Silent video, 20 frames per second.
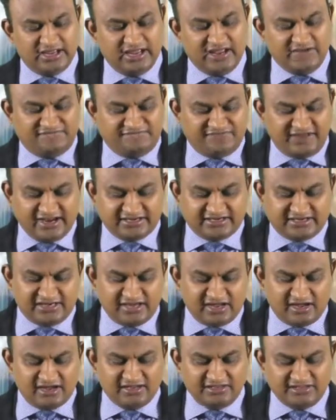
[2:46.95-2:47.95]
In fact,
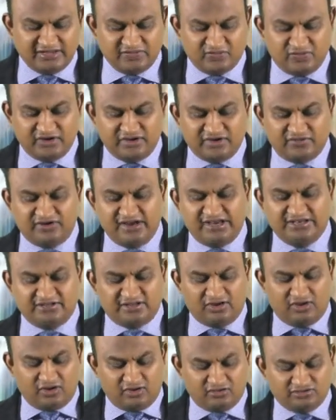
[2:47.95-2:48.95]
here when you read
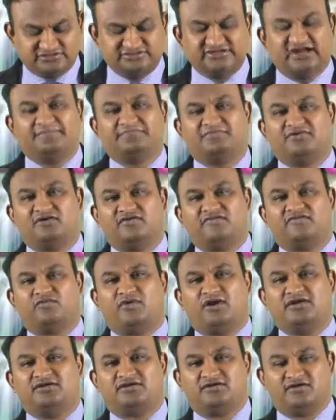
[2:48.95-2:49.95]
the whole chapter of
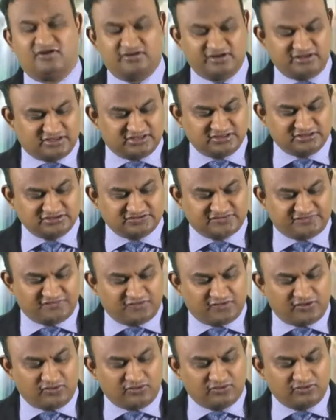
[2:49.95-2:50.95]
1 Chronicles
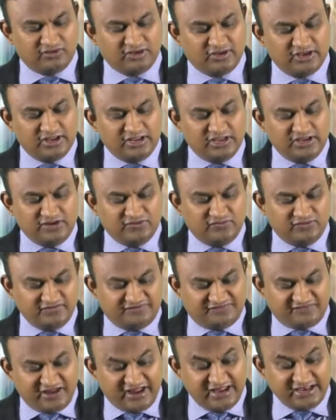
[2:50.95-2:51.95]
4, you will
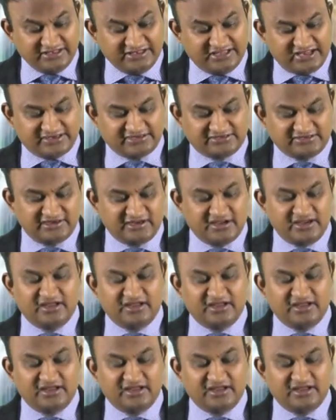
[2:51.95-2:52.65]
find that